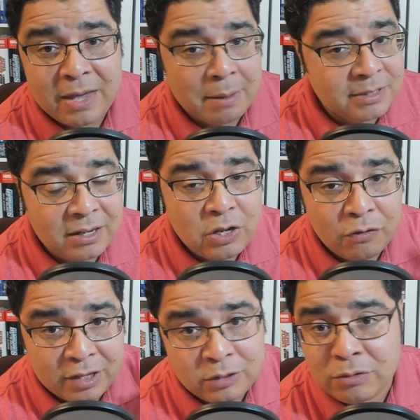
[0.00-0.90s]
I'm telling you,
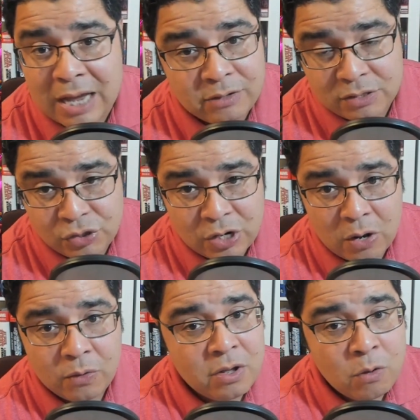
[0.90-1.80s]
the two thousand
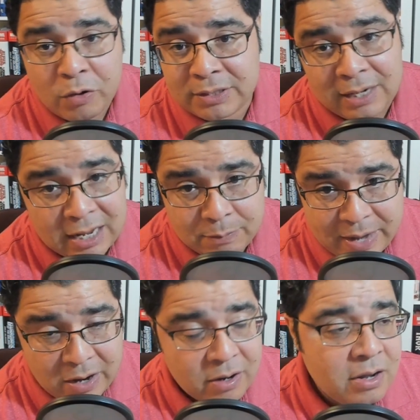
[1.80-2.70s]
show was a lot
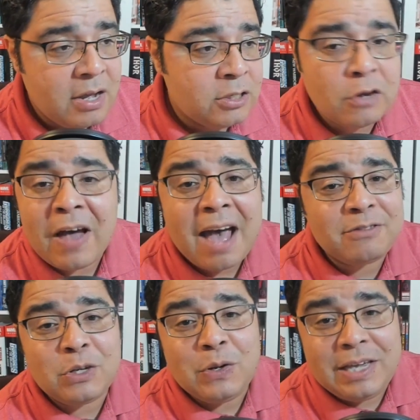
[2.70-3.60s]
better. So if you have
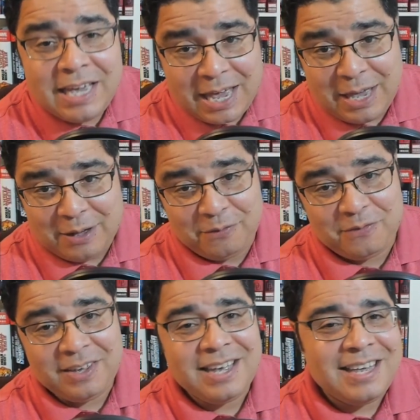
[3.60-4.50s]
to give
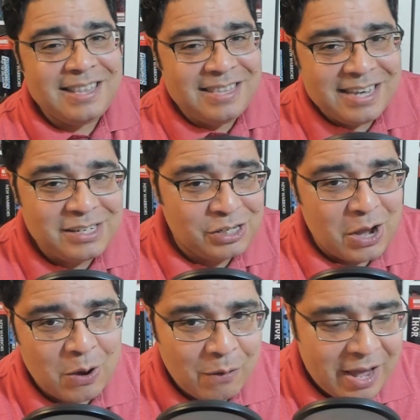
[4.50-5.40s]
this
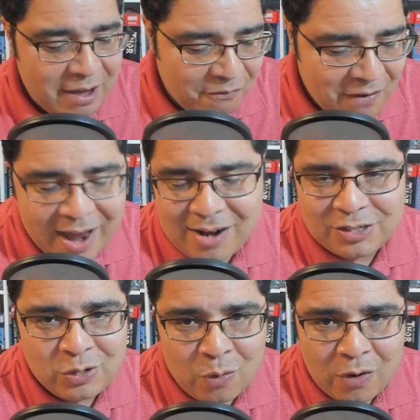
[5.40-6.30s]
show a final
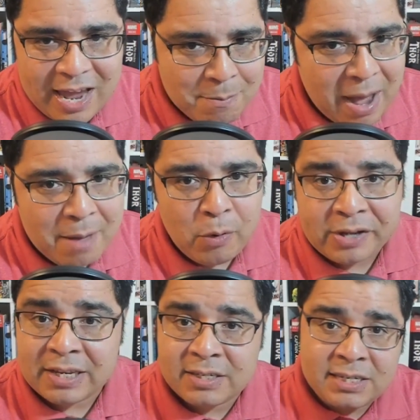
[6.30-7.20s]
score, in my book, is
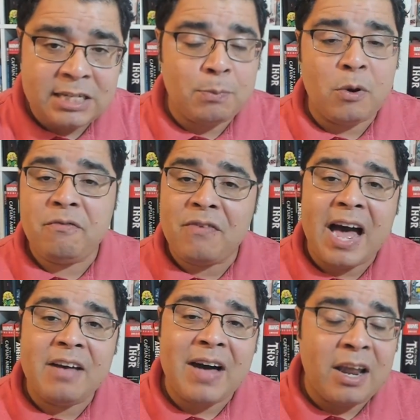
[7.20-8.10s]
a six point
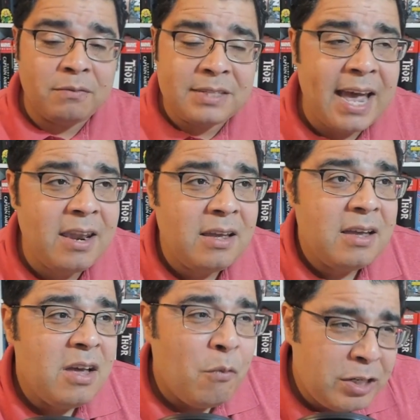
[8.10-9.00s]
five out of ten,
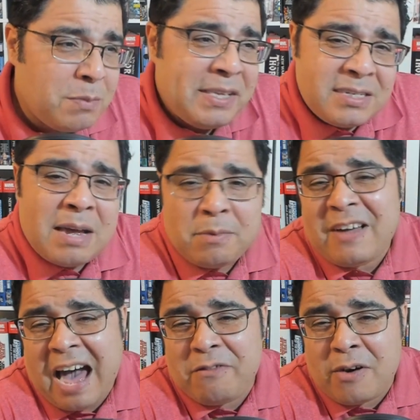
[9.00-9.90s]
which means it's above
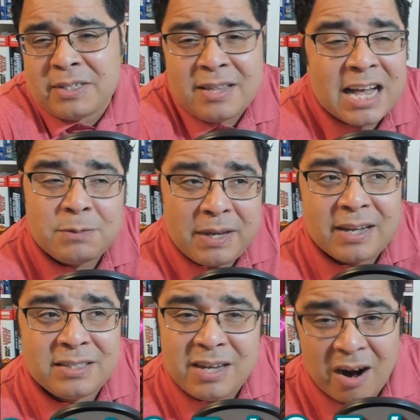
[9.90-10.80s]
average, and that's
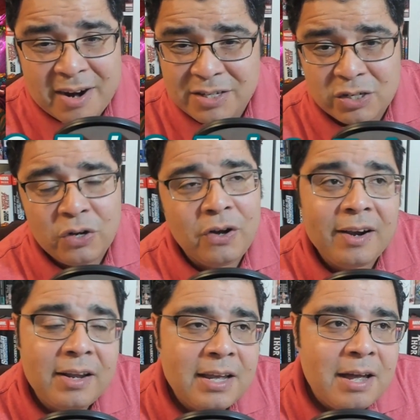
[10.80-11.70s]
because the art is good,
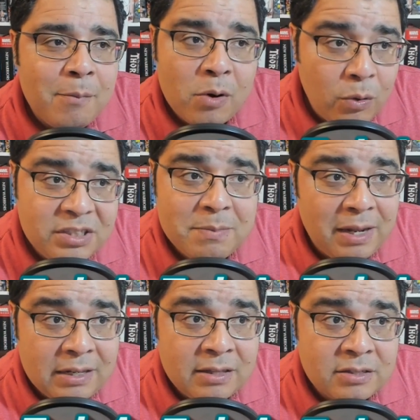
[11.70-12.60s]
but
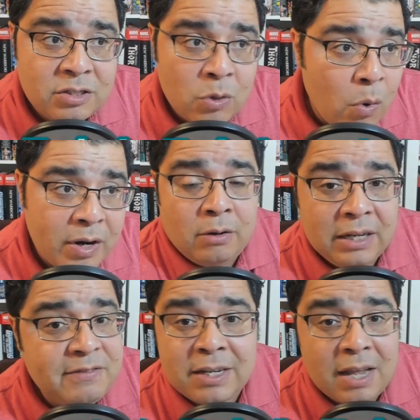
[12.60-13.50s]
ultimately the story
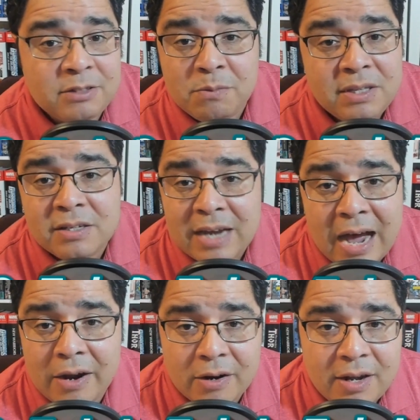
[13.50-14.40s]
leaves a lot to be
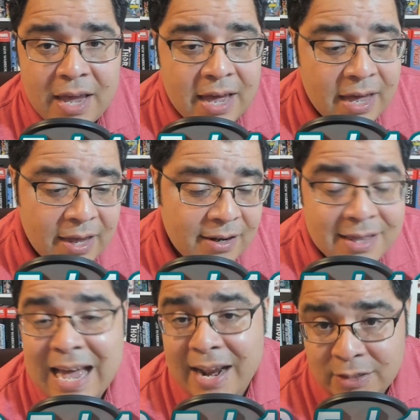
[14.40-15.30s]
desired, and
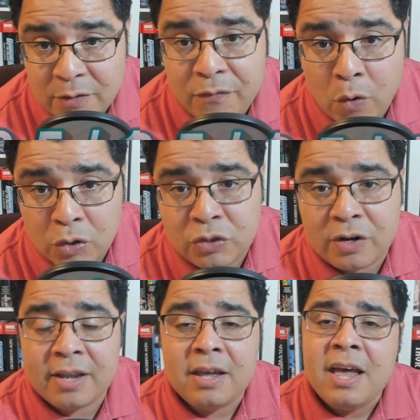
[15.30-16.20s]
that is
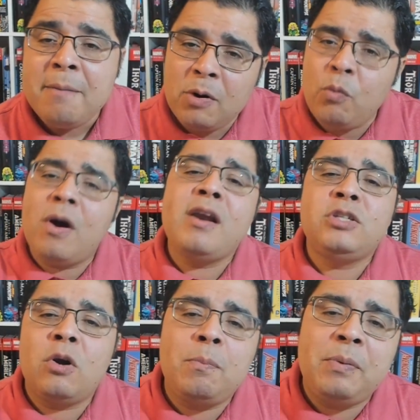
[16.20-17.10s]
unfortunate. But what is
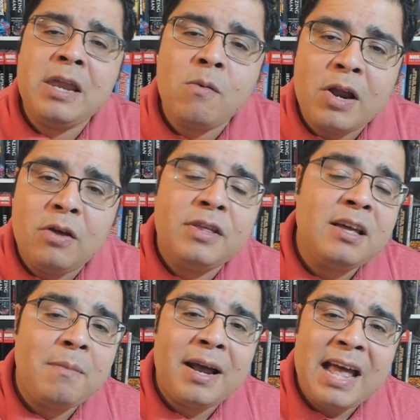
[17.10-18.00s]
your opinion? What do you think
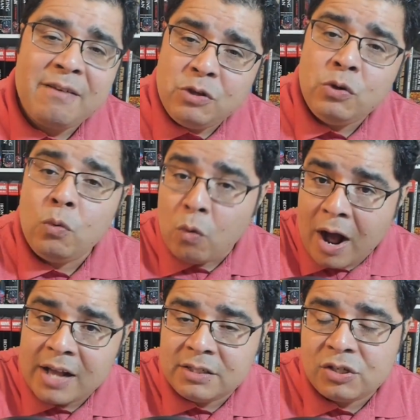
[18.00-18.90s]
about it? Have you
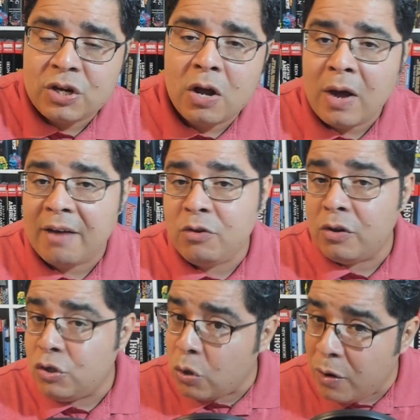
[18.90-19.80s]
watched the show? Have you
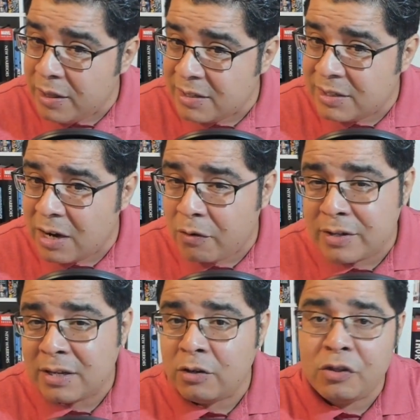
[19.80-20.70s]
enjoyed this series?
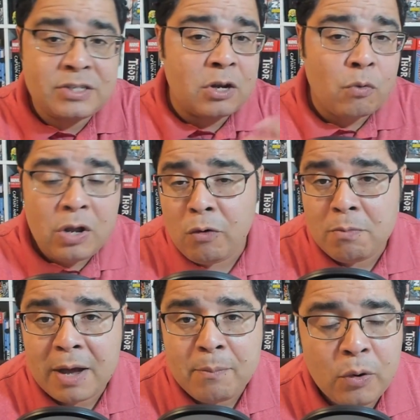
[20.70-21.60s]
Do you disagree with
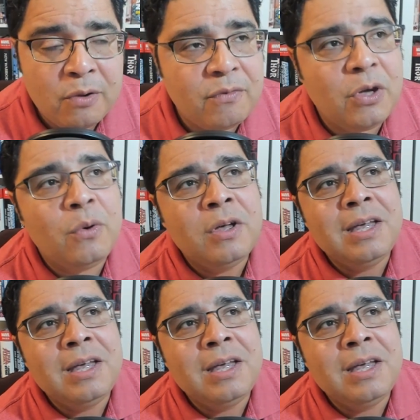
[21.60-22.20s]
my point of view?